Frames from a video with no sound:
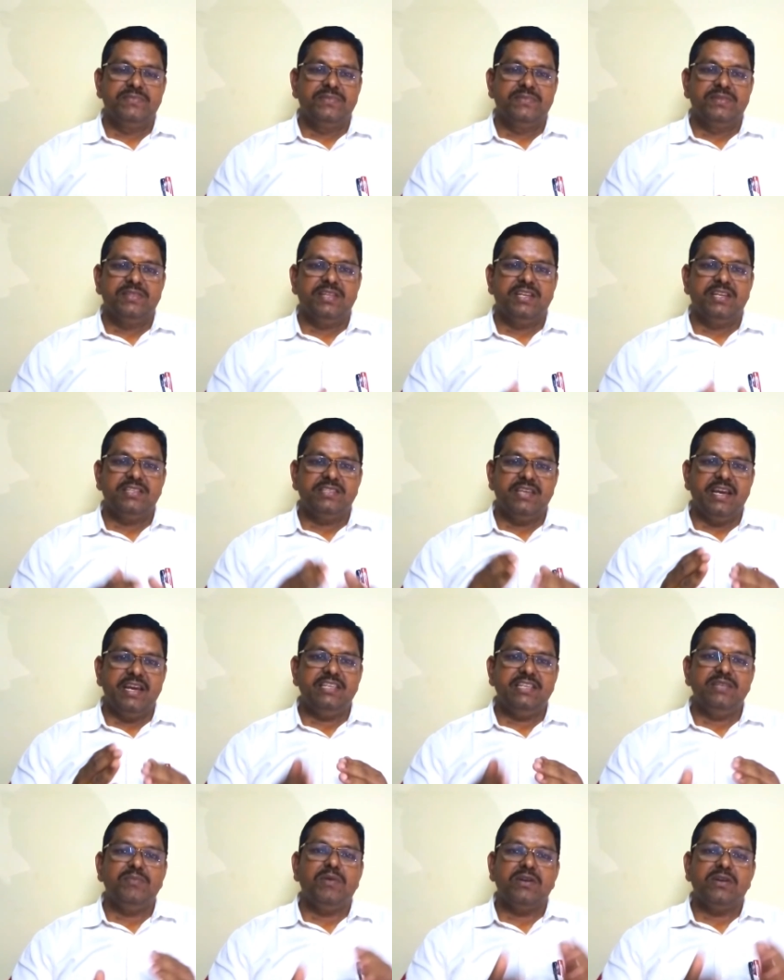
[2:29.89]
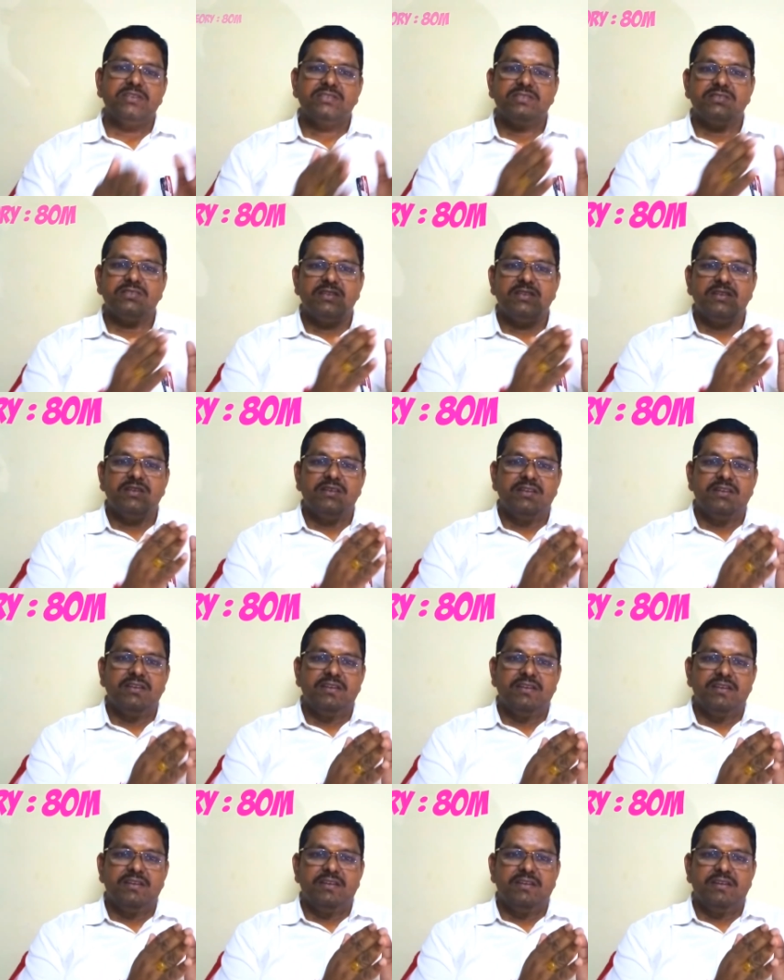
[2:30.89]
that is 80 marks
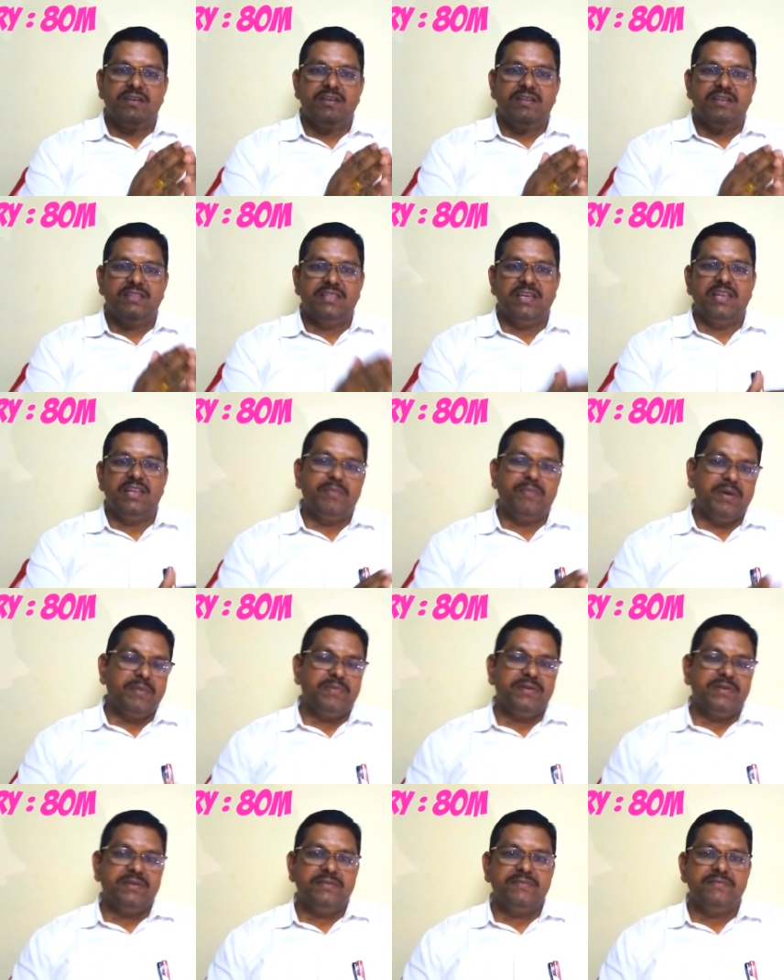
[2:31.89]
theory paper,